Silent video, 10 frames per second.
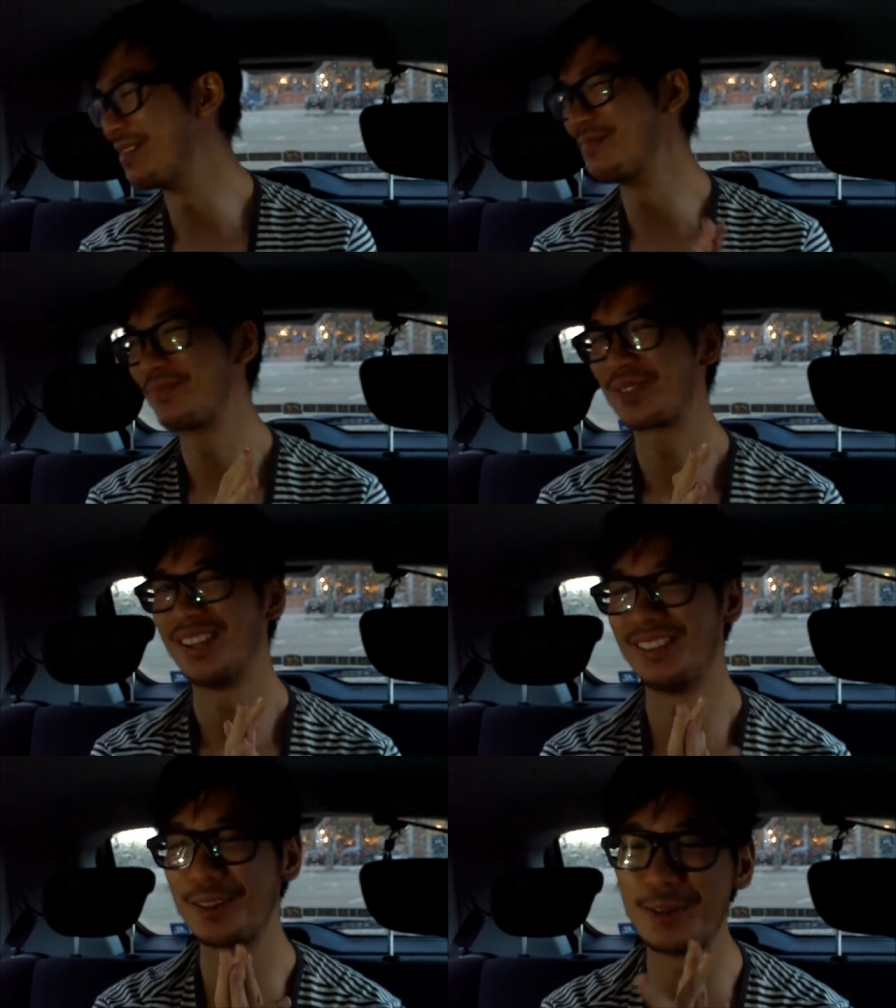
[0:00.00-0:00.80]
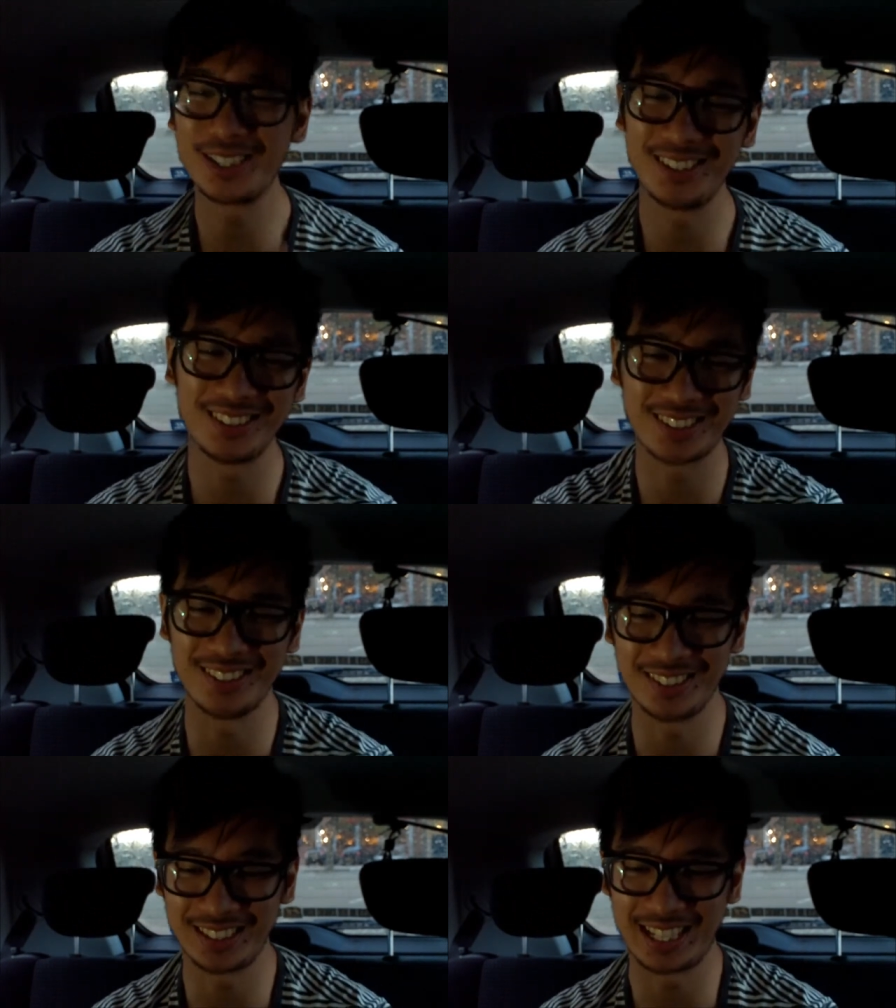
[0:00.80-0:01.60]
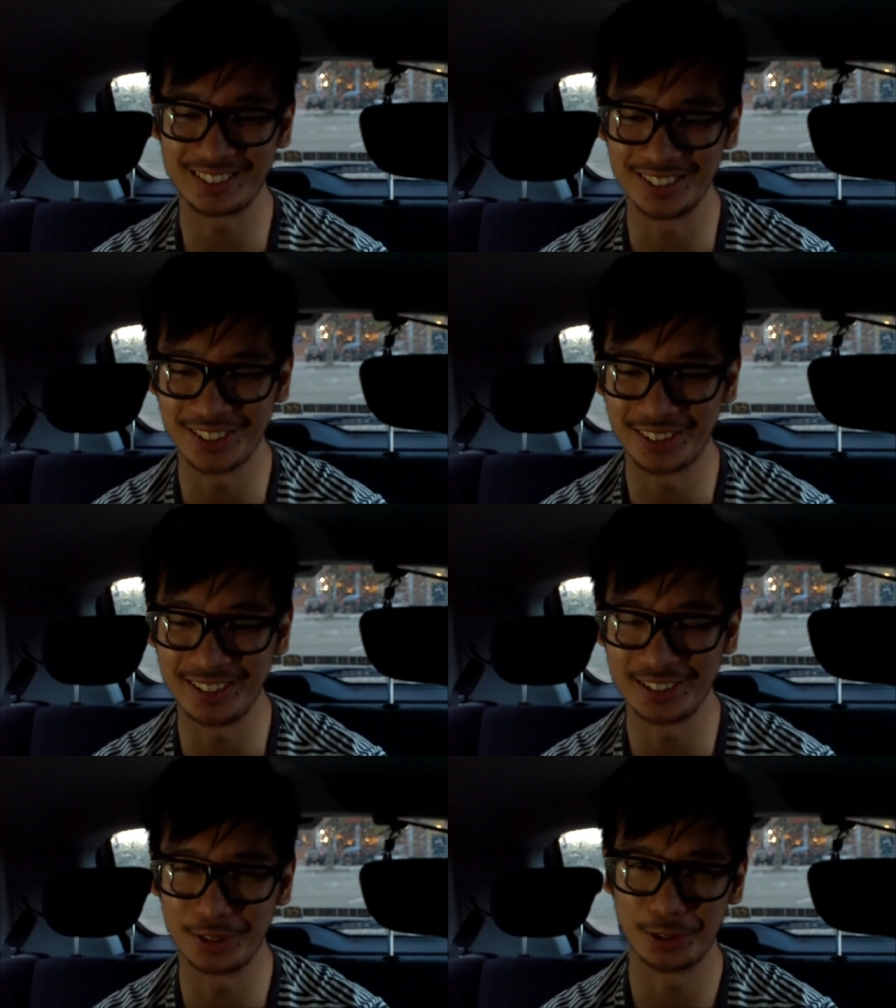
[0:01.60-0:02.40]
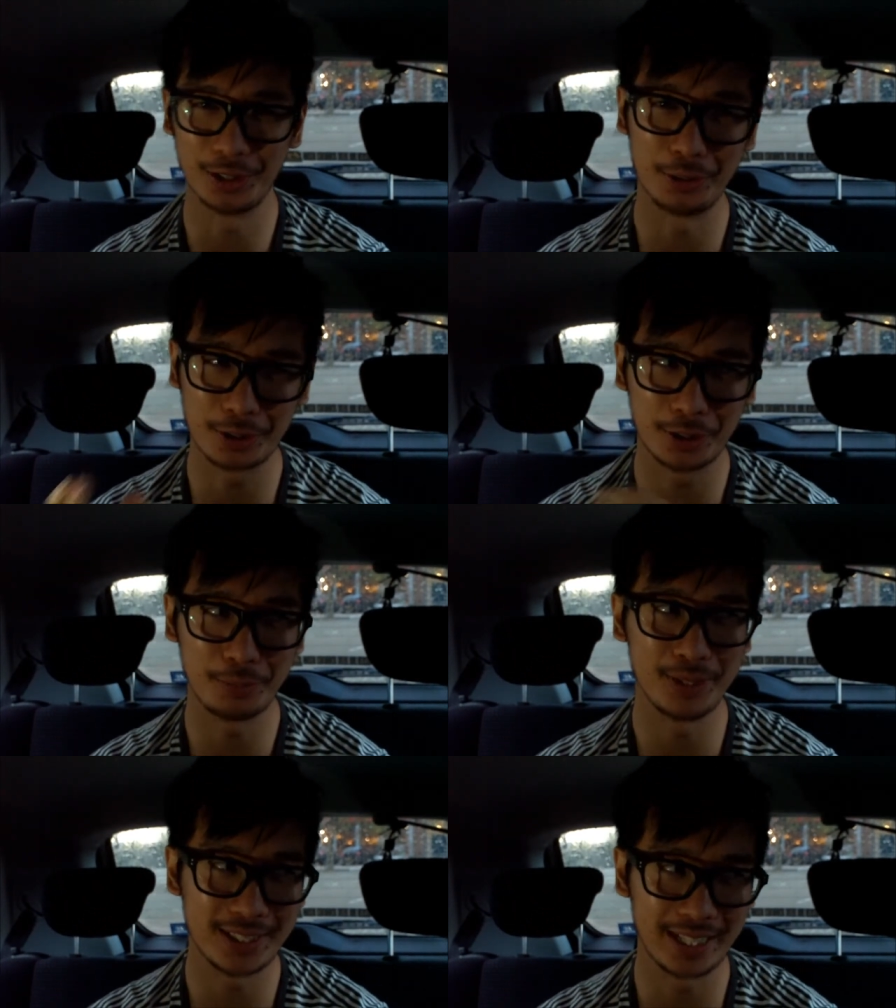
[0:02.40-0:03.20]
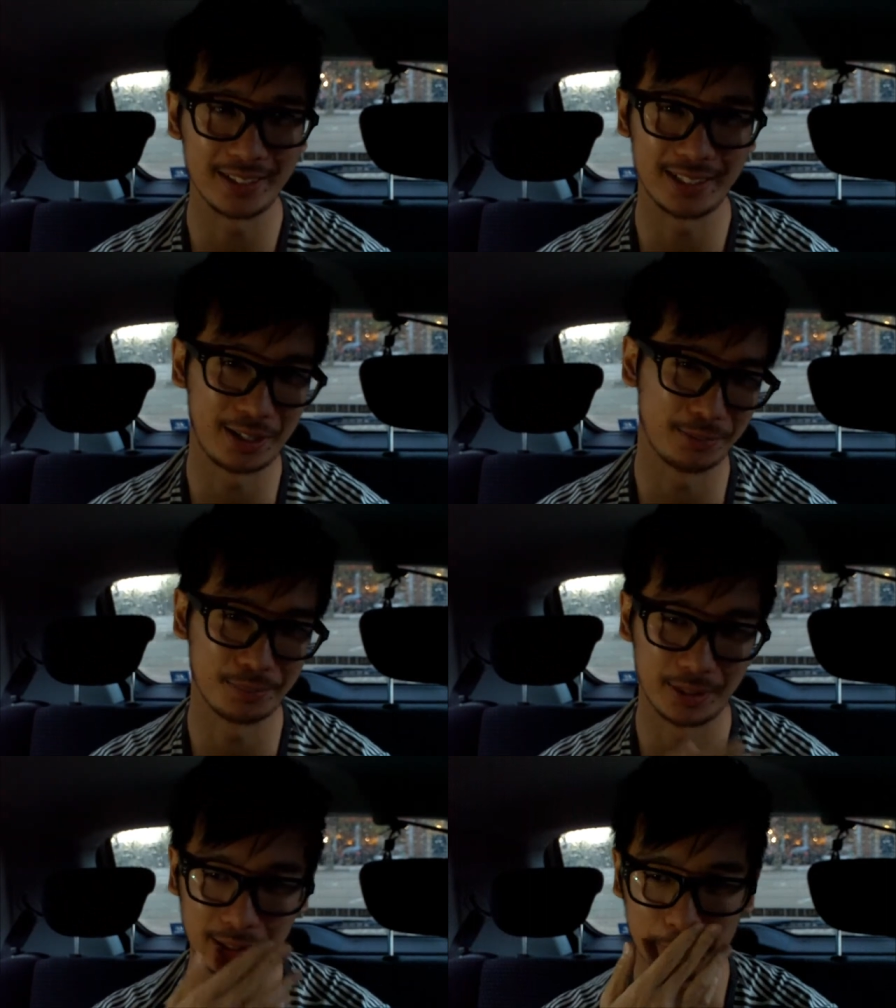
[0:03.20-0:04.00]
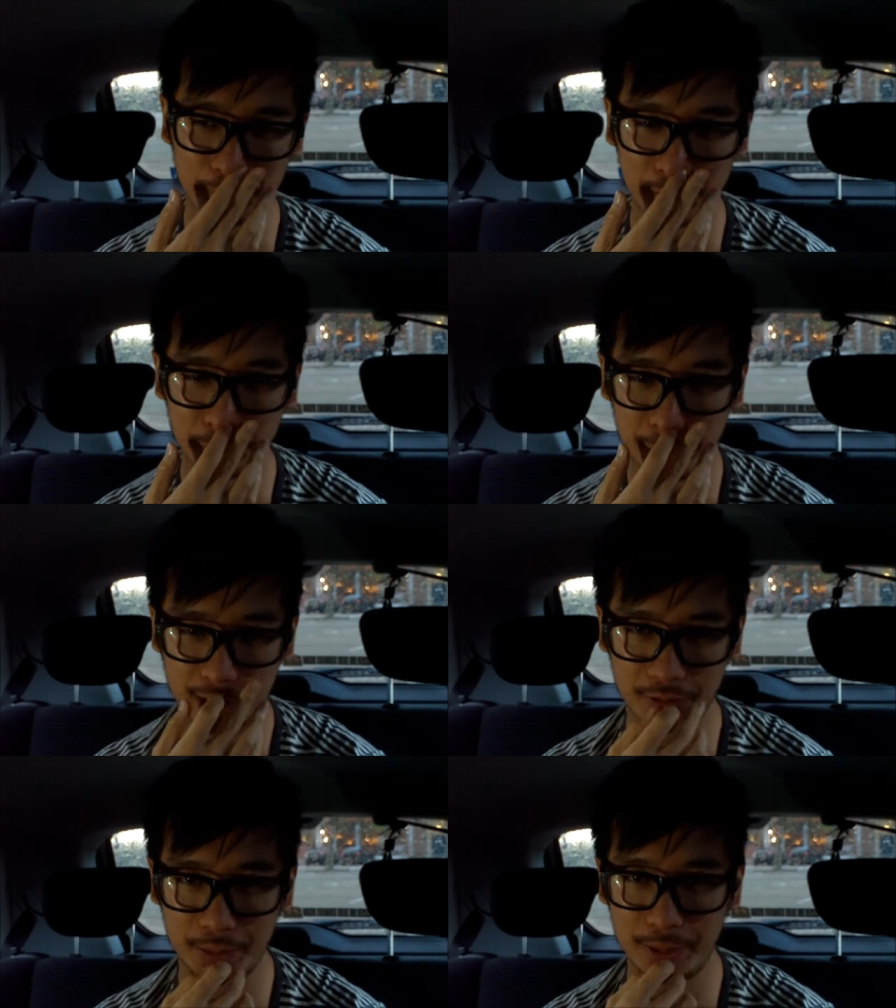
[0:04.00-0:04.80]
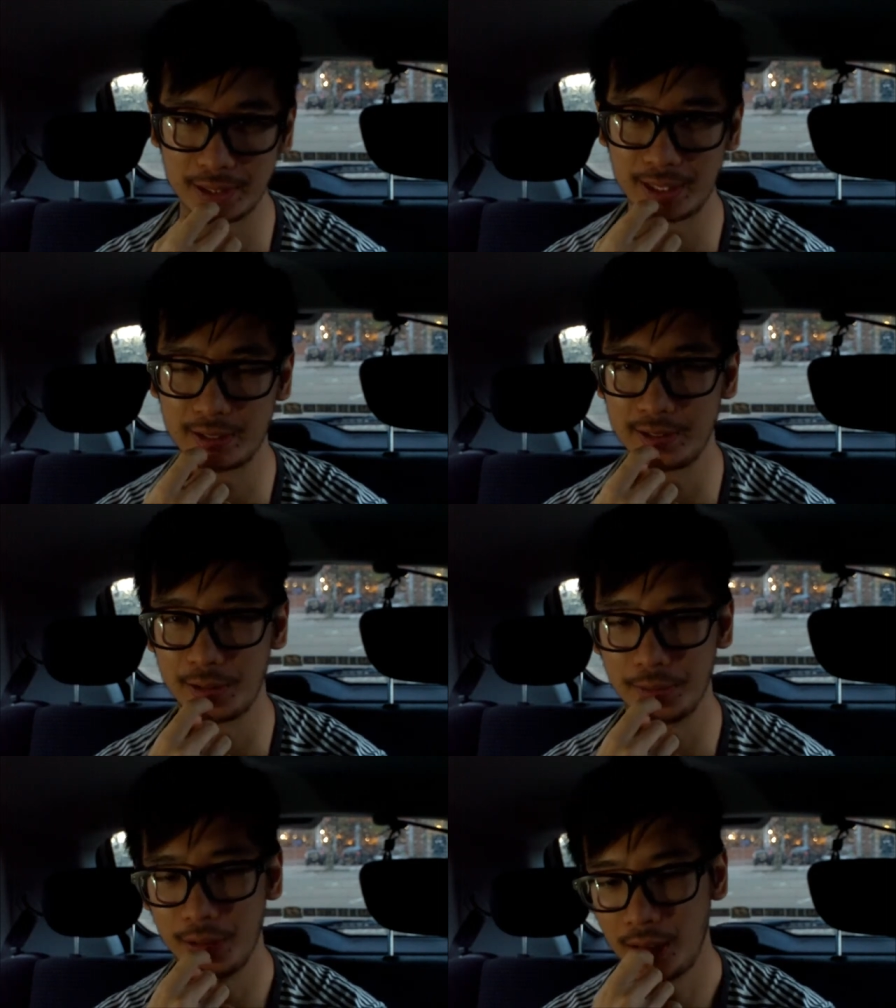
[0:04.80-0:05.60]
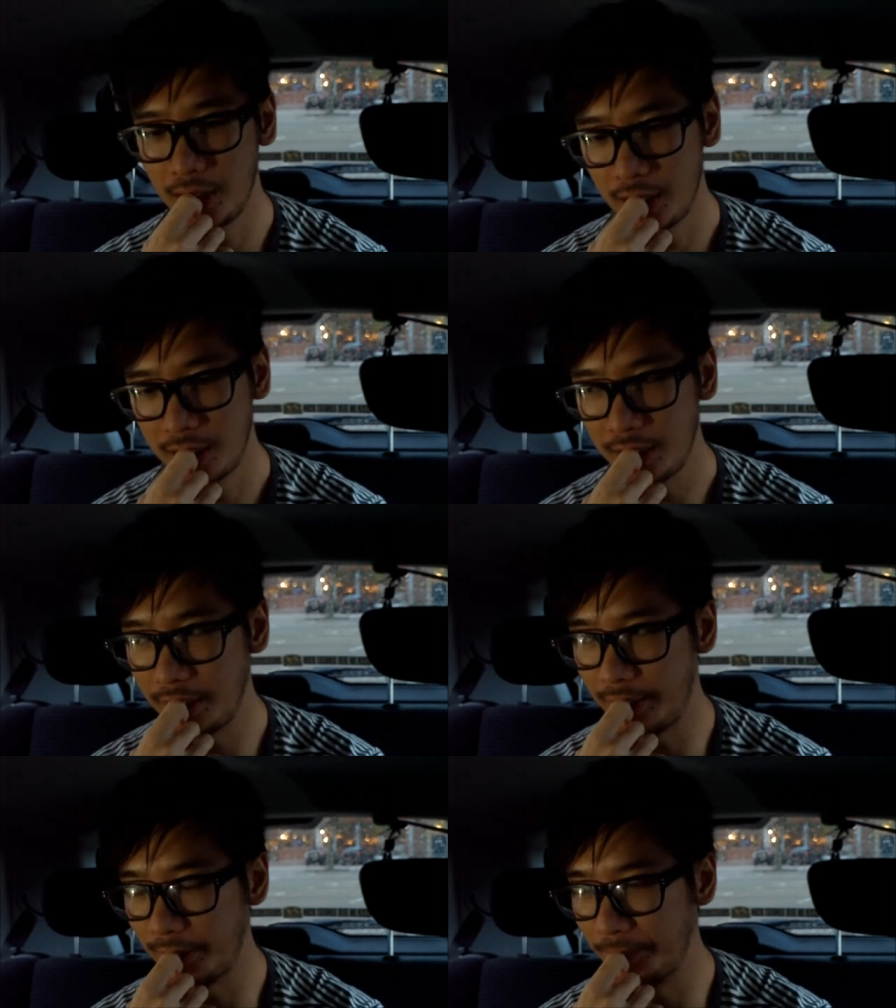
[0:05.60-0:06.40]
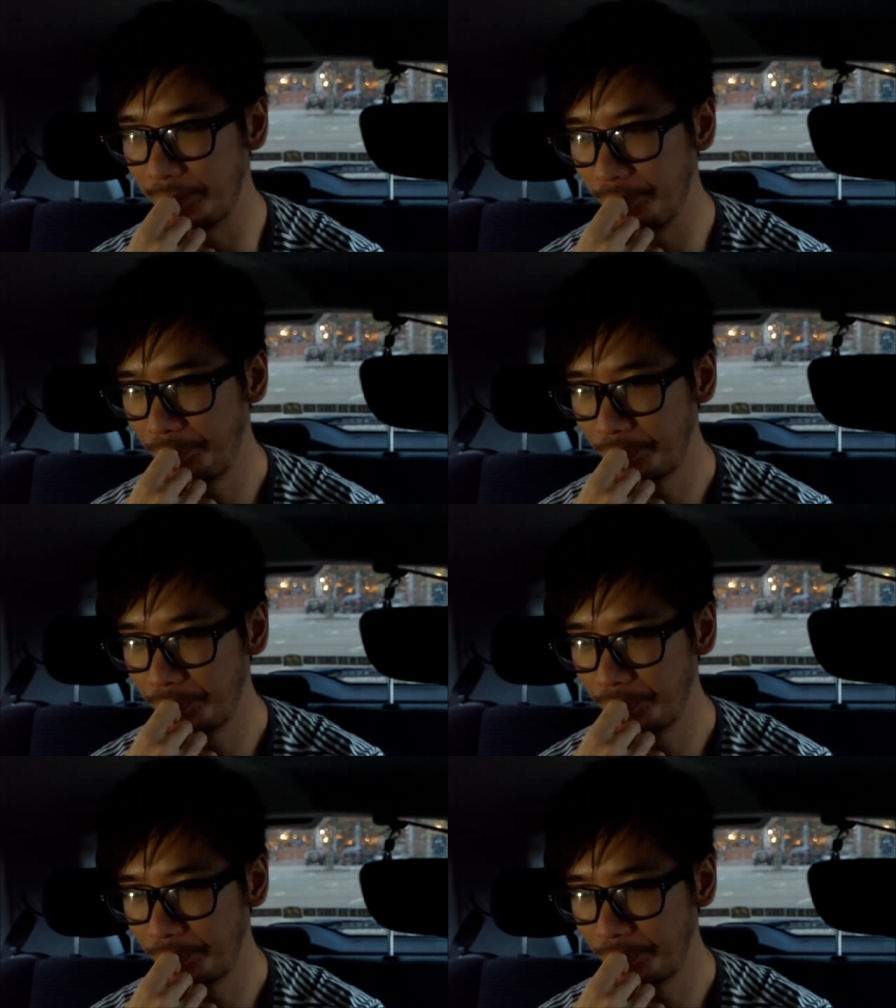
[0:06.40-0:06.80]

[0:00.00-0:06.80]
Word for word: um, another reason is because it had the song in it, so it could have been taken down. Like there was a risk of it being taken down um,